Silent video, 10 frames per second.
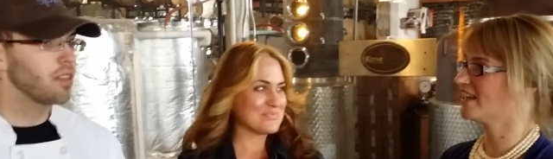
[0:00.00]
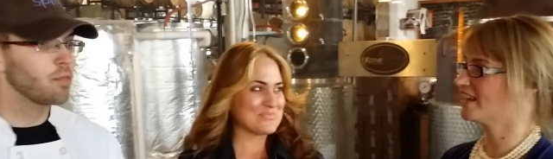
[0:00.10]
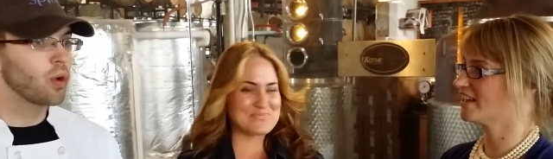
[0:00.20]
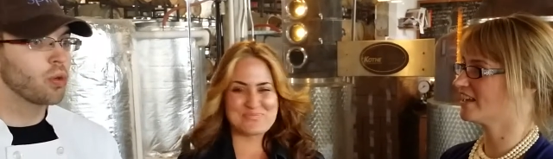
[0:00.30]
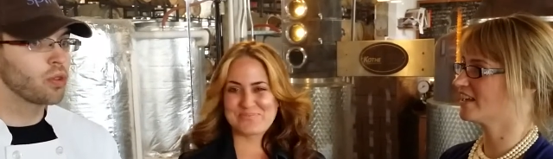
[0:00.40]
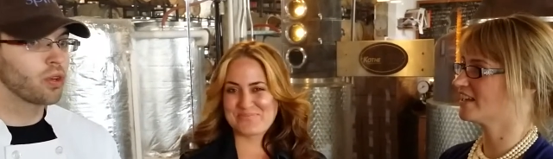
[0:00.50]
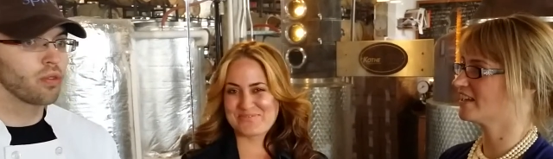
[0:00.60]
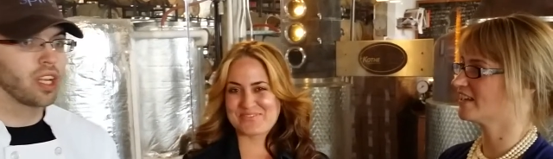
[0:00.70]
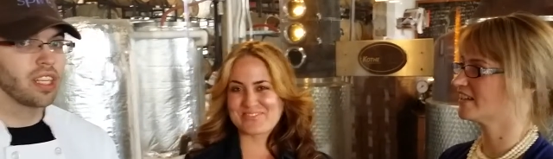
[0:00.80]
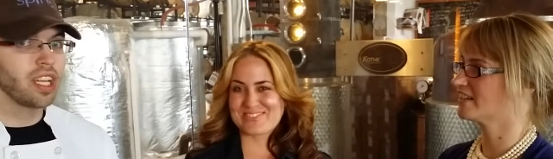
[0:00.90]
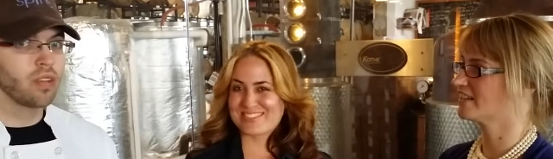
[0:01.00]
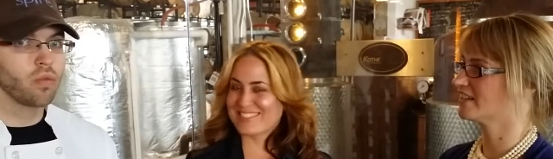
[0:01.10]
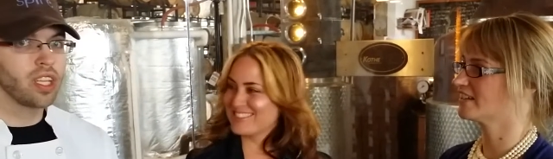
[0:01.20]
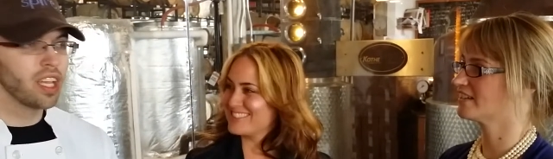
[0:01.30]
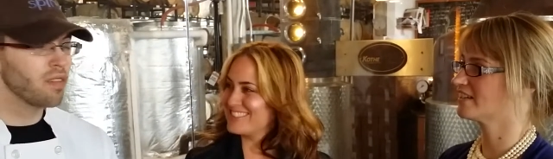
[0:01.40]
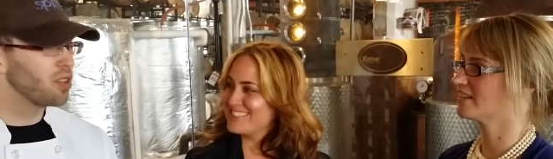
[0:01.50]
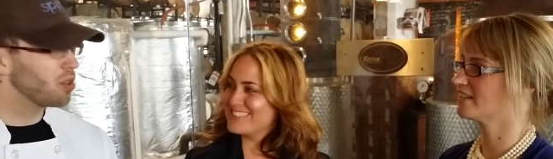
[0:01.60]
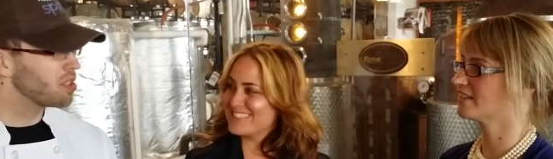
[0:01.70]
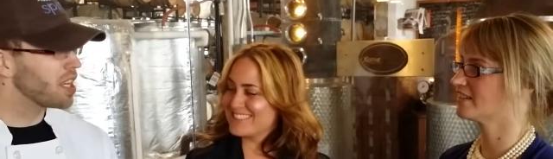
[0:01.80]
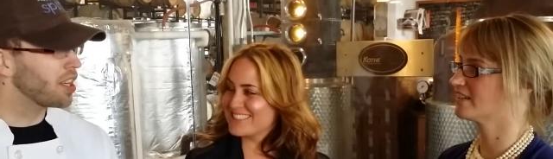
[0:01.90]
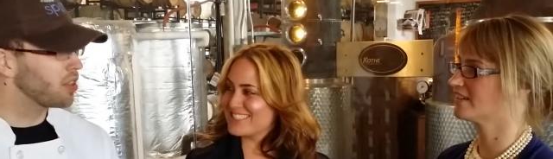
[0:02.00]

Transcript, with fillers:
Speaker 1: Both are great, and we have your entire